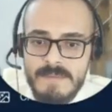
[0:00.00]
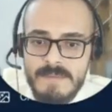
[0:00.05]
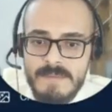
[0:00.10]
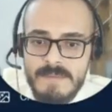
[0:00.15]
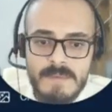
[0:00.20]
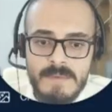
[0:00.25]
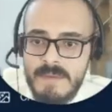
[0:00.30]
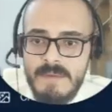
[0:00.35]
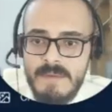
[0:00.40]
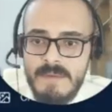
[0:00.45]

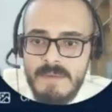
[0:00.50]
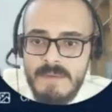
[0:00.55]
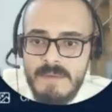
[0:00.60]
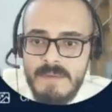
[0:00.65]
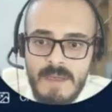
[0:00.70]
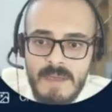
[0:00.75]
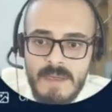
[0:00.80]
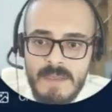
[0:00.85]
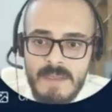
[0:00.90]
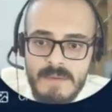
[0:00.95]
So basically,
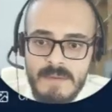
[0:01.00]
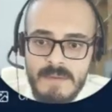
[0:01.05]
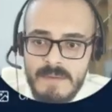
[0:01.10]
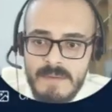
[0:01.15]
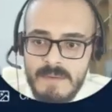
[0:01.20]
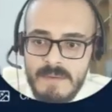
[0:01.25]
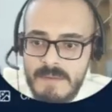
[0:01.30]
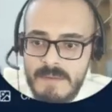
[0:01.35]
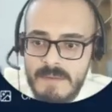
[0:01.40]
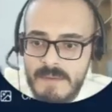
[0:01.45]
this is the
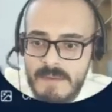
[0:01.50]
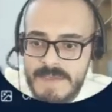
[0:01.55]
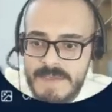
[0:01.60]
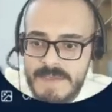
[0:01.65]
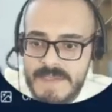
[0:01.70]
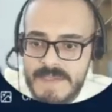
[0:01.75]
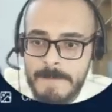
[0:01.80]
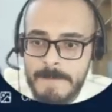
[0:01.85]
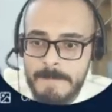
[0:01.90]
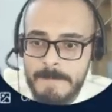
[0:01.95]
social
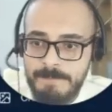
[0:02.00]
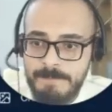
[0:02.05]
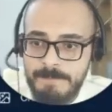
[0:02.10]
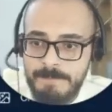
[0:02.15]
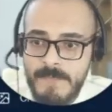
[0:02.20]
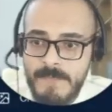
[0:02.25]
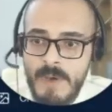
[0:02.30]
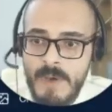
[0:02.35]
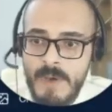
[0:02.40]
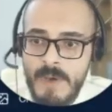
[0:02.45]
media.
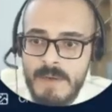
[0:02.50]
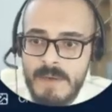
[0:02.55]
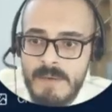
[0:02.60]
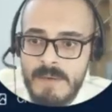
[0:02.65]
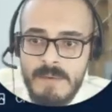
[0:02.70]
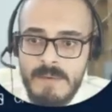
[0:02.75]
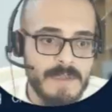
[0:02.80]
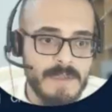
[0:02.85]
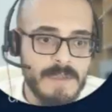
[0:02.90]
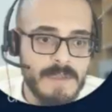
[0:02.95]

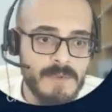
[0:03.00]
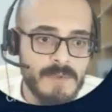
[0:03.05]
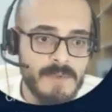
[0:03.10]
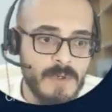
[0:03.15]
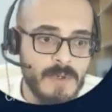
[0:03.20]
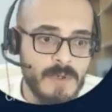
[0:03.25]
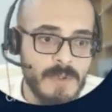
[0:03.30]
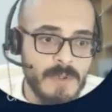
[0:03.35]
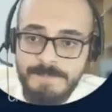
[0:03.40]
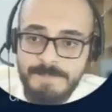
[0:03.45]
You
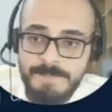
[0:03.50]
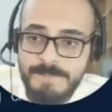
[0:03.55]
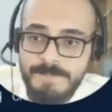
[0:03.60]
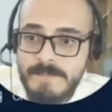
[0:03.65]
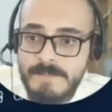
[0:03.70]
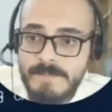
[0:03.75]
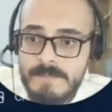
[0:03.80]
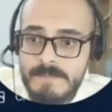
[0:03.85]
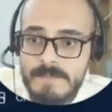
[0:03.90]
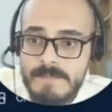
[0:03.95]
can do it
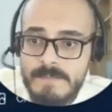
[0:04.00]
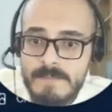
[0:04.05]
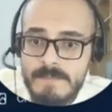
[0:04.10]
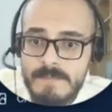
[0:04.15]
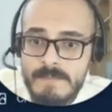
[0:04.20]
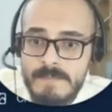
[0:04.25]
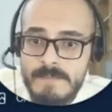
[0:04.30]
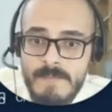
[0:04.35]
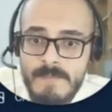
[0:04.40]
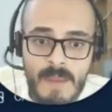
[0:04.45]
individually
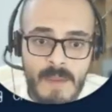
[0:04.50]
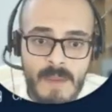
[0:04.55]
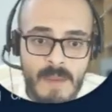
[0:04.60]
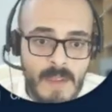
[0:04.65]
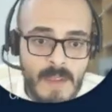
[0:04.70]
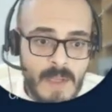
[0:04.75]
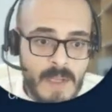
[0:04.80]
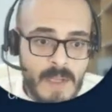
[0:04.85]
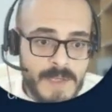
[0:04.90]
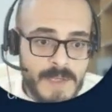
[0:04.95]
here,
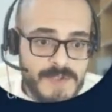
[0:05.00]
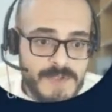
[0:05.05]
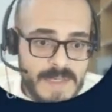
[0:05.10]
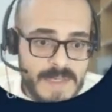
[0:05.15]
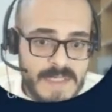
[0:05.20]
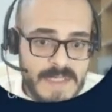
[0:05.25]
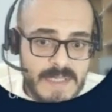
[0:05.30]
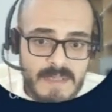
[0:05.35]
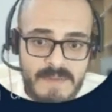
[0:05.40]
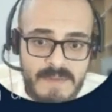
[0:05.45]
or
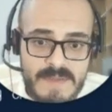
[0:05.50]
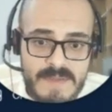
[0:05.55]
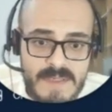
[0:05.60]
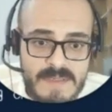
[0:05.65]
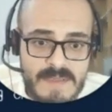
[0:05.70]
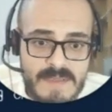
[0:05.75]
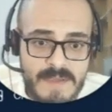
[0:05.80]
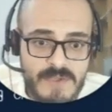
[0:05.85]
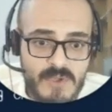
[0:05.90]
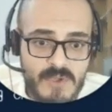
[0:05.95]

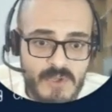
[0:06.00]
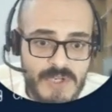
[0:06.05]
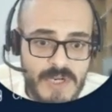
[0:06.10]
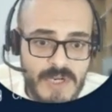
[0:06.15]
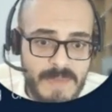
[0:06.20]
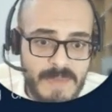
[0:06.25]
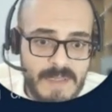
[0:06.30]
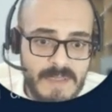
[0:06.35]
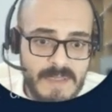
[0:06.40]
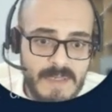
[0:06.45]
this
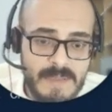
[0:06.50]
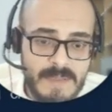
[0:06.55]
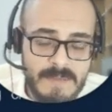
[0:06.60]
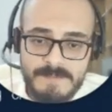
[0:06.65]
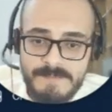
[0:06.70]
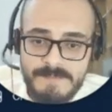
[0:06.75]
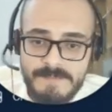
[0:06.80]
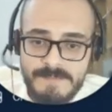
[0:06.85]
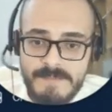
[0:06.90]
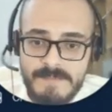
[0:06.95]
is the cool
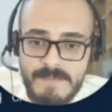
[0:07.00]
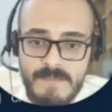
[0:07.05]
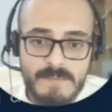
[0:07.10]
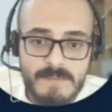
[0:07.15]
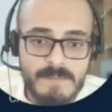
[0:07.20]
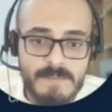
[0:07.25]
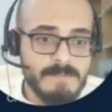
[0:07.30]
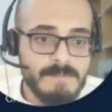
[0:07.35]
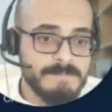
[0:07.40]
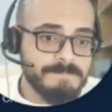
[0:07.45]
thing.
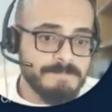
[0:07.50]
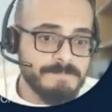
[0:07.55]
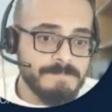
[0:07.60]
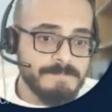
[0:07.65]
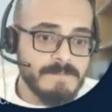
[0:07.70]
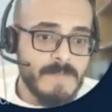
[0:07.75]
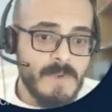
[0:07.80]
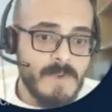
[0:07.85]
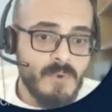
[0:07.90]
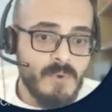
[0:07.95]
You can do
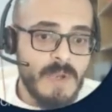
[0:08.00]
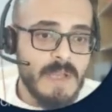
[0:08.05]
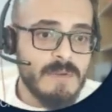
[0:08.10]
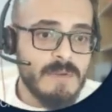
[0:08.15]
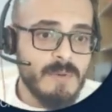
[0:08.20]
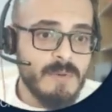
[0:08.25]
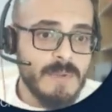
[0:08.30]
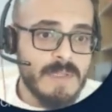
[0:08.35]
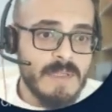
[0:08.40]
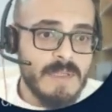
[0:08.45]
it
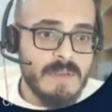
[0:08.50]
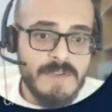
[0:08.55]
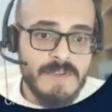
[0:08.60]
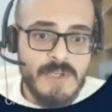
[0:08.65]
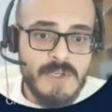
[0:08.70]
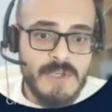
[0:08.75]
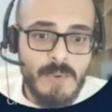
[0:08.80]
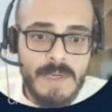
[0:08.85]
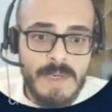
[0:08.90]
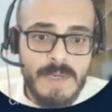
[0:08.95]
with
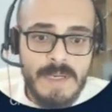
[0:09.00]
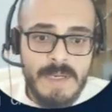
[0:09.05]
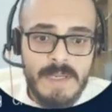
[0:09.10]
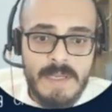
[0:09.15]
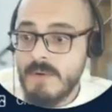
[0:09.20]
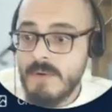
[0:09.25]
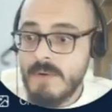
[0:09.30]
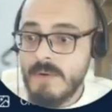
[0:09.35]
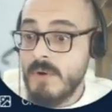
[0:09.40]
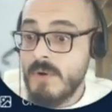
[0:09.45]
master
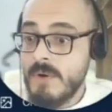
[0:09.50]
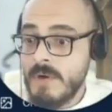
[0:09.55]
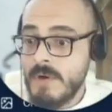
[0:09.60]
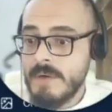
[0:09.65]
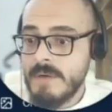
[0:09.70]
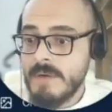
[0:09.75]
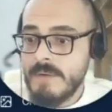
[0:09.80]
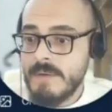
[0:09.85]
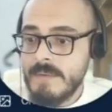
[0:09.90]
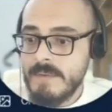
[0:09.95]
prompt or with
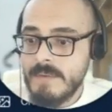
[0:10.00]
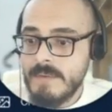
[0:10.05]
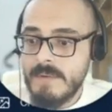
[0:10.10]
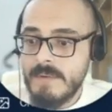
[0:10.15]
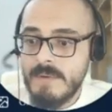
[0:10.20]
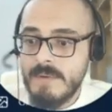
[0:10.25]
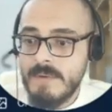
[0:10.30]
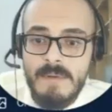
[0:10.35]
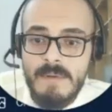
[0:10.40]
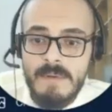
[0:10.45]
a blog
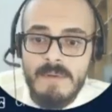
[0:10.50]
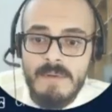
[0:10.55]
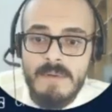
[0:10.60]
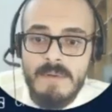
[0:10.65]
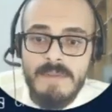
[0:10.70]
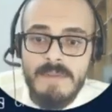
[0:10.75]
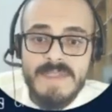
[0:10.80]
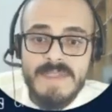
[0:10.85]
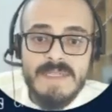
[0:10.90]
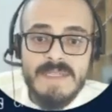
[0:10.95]
post.
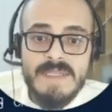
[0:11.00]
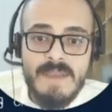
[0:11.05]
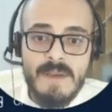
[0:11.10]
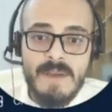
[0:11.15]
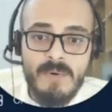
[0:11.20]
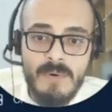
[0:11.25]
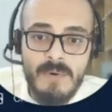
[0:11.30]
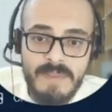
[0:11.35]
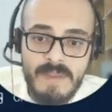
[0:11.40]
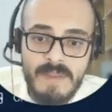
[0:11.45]
So
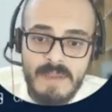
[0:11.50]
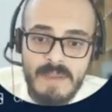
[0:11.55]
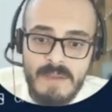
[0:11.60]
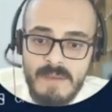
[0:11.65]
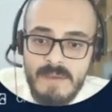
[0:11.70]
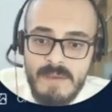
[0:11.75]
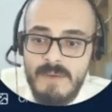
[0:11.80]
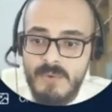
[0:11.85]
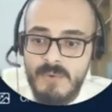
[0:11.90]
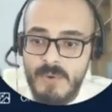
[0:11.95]
for
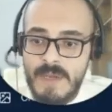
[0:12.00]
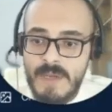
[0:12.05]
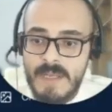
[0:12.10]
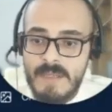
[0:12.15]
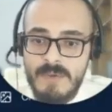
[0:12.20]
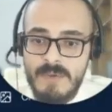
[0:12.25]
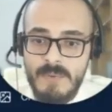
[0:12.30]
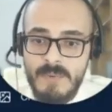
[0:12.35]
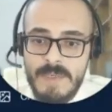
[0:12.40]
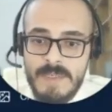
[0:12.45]
example, import
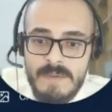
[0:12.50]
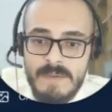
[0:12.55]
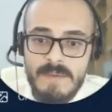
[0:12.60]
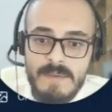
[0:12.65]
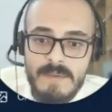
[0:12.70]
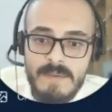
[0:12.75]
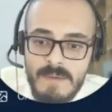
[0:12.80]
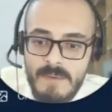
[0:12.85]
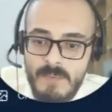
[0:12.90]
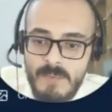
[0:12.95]
from
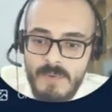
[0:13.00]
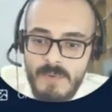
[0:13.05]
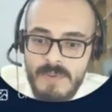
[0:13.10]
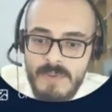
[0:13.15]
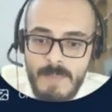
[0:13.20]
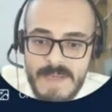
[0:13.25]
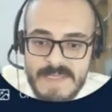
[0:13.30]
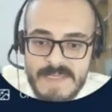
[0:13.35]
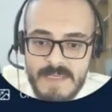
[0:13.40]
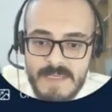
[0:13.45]
URL. If you have
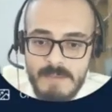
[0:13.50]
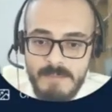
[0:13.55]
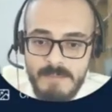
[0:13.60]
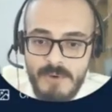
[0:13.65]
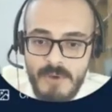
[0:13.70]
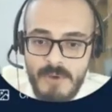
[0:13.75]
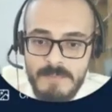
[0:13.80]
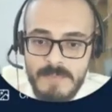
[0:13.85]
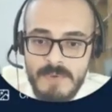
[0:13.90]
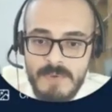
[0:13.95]
already a
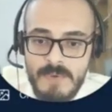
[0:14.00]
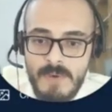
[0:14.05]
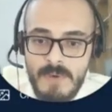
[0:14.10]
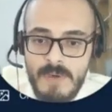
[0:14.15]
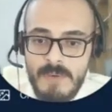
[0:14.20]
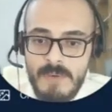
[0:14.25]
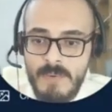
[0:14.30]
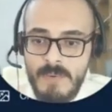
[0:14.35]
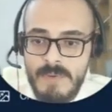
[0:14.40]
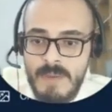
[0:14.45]
blog post,
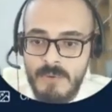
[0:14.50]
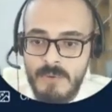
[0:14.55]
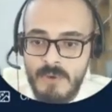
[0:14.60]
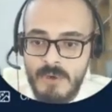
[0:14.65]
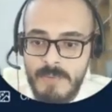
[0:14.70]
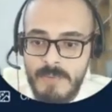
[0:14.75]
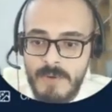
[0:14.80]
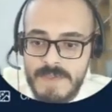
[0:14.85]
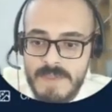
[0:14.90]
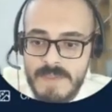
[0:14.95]
you can
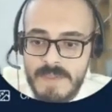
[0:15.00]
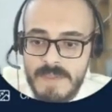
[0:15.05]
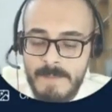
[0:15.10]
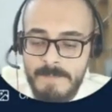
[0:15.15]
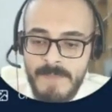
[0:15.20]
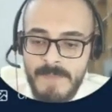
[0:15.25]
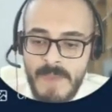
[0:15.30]
repurpose